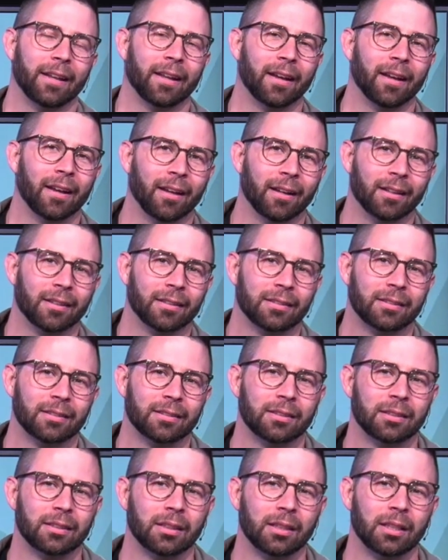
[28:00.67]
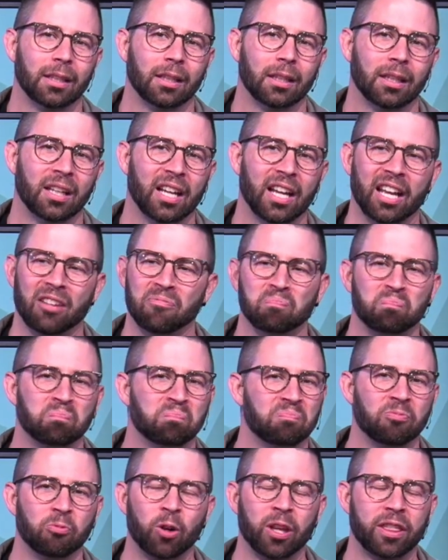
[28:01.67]
hair done. And
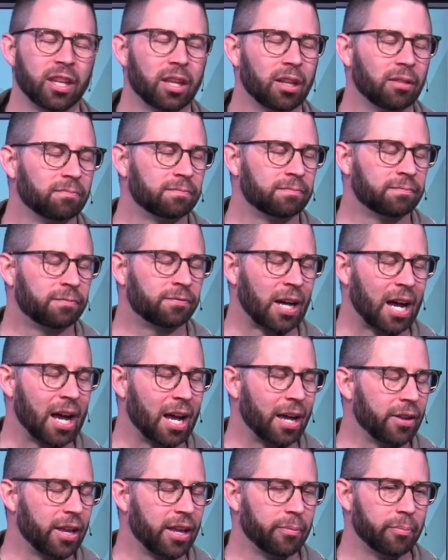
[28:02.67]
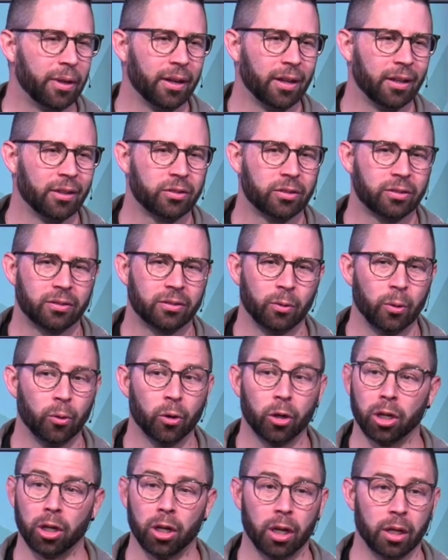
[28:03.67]
within 5-8 minutes, we were
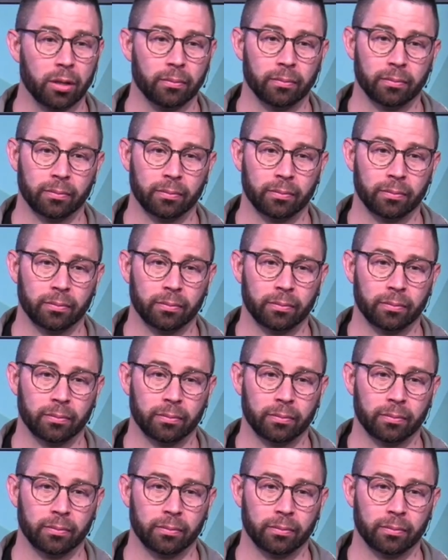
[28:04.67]
good.